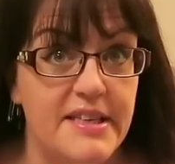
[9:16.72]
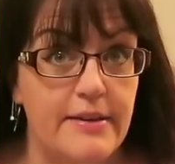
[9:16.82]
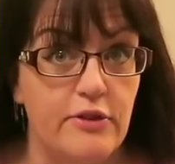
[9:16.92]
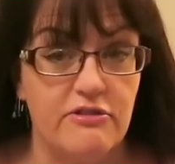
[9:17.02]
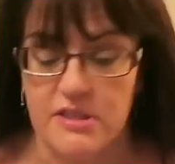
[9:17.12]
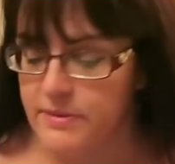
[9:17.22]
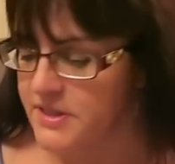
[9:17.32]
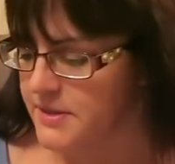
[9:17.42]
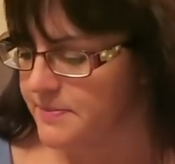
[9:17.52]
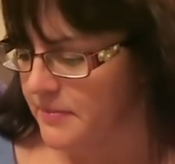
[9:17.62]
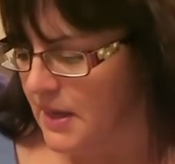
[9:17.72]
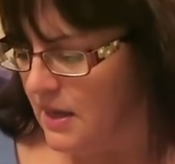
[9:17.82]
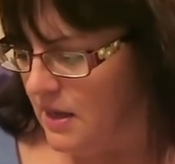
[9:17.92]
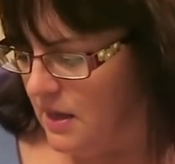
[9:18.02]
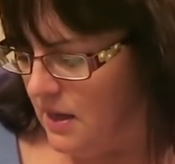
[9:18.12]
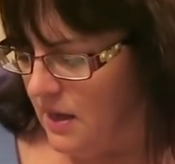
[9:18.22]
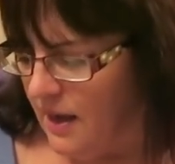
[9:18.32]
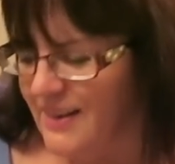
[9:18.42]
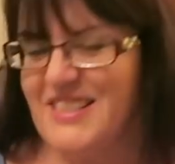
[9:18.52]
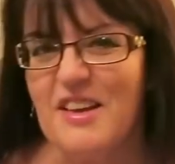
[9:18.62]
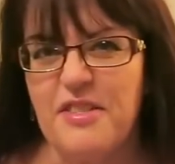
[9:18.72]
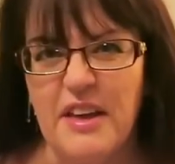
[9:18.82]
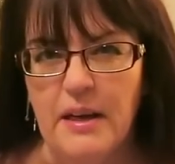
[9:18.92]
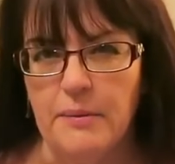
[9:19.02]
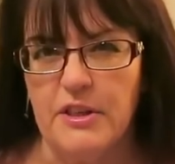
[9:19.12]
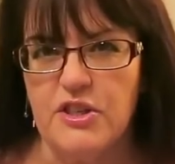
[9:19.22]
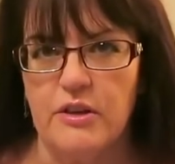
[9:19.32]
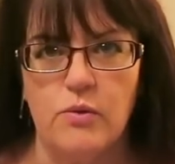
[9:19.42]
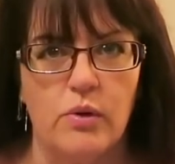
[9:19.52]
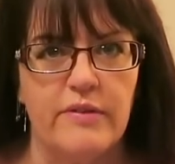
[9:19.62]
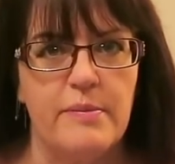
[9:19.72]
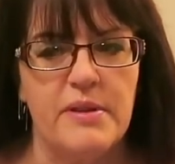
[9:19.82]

today for Christmas. At least I think I'm going to show you all of it,